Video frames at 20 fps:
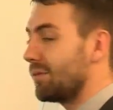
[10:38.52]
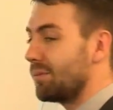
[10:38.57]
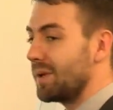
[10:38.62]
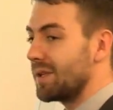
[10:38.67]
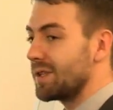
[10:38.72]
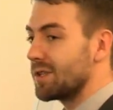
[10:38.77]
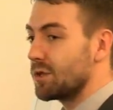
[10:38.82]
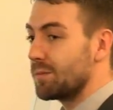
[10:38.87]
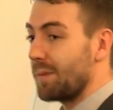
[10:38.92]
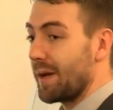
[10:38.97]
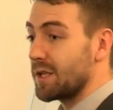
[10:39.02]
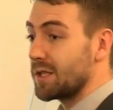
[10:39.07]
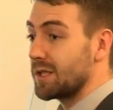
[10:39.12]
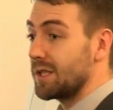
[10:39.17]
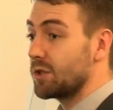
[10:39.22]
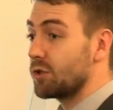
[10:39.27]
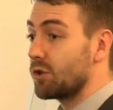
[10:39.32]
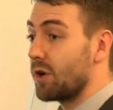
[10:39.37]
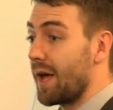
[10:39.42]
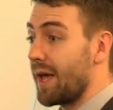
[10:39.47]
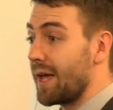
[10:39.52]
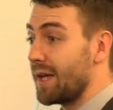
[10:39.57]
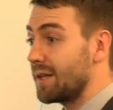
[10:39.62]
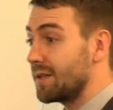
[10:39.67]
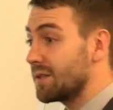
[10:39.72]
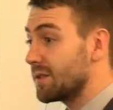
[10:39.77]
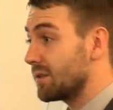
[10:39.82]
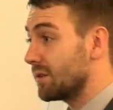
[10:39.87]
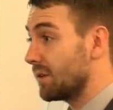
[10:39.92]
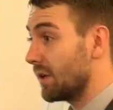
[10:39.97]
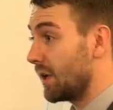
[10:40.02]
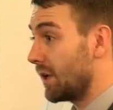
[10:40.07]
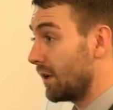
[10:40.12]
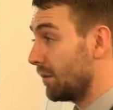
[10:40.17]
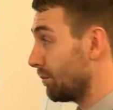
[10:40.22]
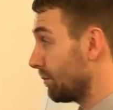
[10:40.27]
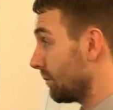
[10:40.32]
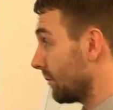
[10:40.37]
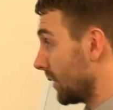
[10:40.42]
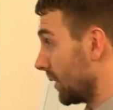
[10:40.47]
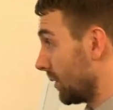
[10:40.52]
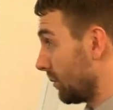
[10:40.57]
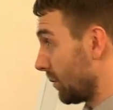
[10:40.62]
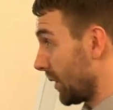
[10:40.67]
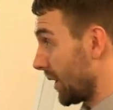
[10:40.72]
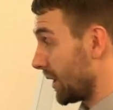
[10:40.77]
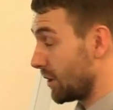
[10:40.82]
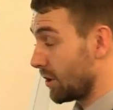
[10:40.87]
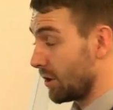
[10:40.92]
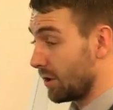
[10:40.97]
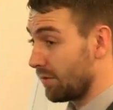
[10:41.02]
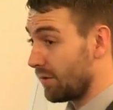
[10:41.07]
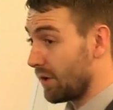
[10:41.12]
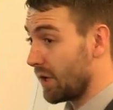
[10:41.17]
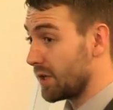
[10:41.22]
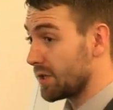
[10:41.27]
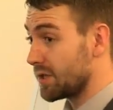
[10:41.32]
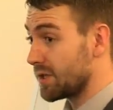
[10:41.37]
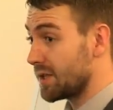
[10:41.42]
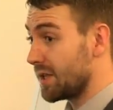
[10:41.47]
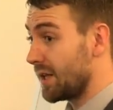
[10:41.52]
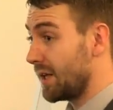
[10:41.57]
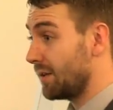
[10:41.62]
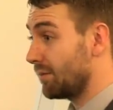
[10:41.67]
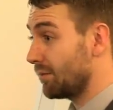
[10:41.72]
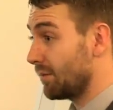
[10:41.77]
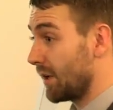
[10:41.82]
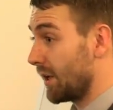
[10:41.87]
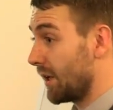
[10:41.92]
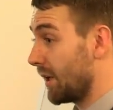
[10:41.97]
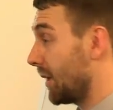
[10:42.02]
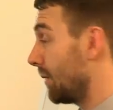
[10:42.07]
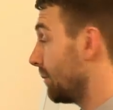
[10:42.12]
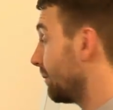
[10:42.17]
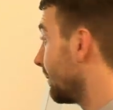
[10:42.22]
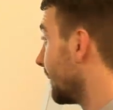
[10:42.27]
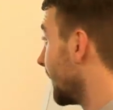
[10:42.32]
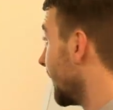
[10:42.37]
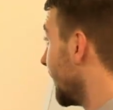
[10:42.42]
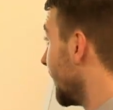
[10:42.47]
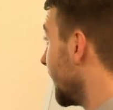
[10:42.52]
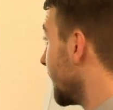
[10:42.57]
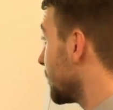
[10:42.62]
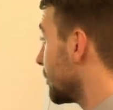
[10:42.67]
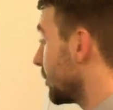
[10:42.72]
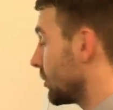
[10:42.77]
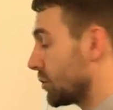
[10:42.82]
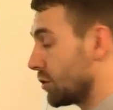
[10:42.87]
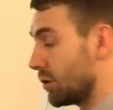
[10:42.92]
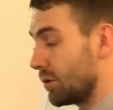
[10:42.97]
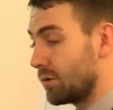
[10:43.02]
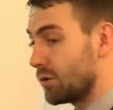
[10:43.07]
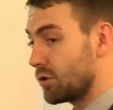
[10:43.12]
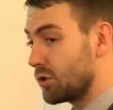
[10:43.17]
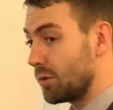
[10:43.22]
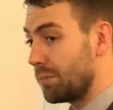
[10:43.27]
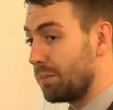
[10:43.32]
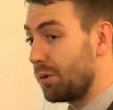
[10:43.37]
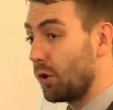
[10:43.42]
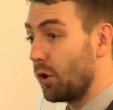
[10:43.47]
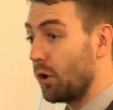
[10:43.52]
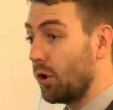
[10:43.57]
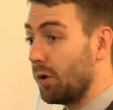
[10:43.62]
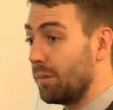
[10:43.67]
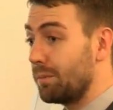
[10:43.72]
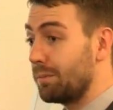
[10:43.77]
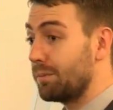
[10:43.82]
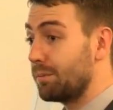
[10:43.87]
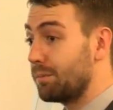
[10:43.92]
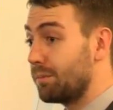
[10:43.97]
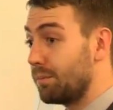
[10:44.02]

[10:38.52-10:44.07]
have been specially trained at university to support